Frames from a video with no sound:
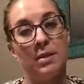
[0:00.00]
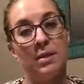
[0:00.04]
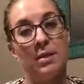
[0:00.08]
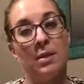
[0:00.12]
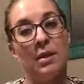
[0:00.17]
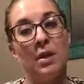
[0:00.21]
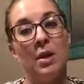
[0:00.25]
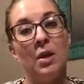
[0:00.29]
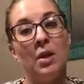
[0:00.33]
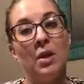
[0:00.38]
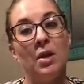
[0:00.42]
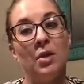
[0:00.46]

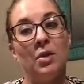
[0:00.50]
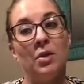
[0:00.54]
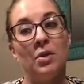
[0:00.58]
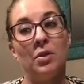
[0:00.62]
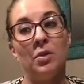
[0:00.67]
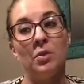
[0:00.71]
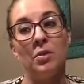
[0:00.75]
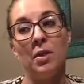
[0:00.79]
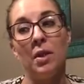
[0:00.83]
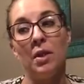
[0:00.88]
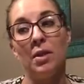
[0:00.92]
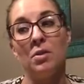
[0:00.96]
you can no
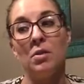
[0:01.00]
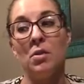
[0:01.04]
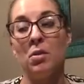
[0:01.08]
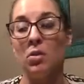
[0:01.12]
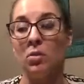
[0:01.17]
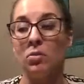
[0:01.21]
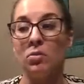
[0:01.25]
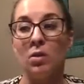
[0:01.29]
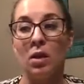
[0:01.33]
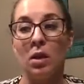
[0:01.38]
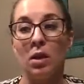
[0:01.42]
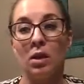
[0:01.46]

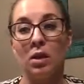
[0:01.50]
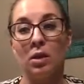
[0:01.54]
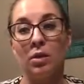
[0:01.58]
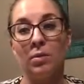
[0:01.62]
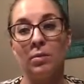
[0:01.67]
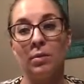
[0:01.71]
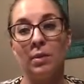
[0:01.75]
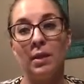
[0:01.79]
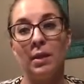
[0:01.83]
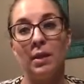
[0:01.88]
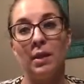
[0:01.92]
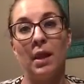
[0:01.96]
longer
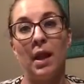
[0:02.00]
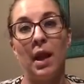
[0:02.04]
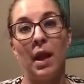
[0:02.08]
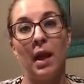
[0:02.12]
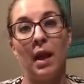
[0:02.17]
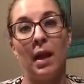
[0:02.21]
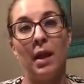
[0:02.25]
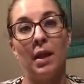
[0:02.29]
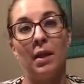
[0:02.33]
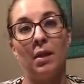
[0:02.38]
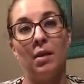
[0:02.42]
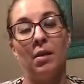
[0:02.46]
rely
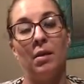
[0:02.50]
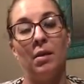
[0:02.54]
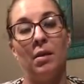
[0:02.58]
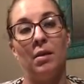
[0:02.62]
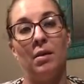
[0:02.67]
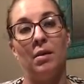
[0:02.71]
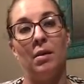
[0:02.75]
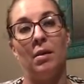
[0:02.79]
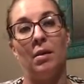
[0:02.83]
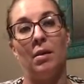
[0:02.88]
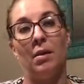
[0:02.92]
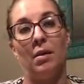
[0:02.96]
on
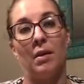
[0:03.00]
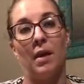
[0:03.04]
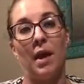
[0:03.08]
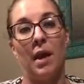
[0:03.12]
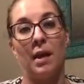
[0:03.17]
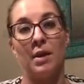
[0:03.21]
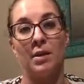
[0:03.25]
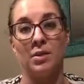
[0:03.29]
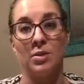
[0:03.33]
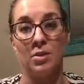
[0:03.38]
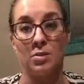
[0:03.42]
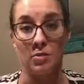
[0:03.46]
that
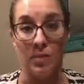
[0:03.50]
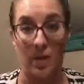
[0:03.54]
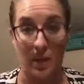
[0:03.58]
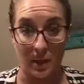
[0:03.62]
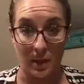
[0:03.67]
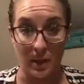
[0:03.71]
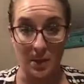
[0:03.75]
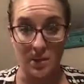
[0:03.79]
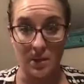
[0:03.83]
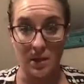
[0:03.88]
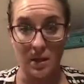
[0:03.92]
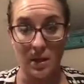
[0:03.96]

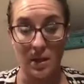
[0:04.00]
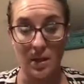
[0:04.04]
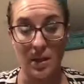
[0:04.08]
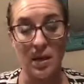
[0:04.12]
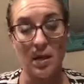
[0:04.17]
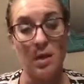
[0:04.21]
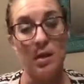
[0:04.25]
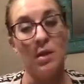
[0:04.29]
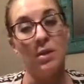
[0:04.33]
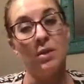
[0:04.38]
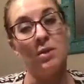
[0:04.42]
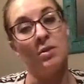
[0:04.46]
strategy.
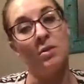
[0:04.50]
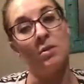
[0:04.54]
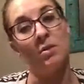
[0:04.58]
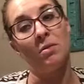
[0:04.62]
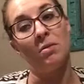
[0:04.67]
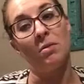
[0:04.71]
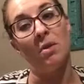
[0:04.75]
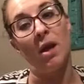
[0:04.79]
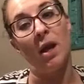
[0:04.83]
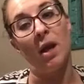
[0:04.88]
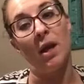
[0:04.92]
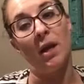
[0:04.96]
So
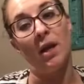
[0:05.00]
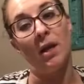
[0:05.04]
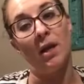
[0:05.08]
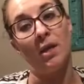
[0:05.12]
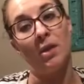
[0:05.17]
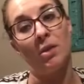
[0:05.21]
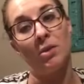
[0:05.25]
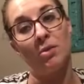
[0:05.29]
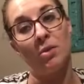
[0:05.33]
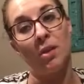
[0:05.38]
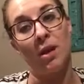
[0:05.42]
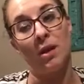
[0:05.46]
I try to
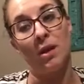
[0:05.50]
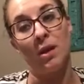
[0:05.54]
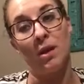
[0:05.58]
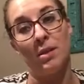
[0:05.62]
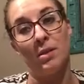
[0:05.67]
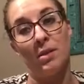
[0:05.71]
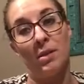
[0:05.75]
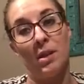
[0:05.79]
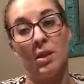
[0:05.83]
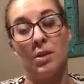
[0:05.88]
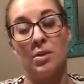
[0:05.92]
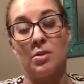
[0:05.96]
teach
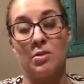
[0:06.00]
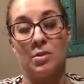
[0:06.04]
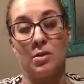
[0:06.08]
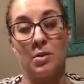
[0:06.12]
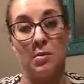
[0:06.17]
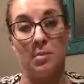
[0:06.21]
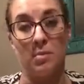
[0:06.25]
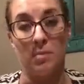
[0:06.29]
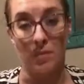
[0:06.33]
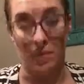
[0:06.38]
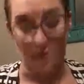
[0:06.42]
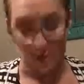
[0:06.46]
them
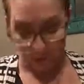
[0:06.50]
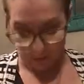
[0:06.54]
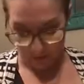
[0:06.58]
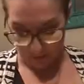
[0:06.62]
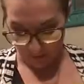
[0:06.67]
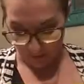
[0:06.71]
this,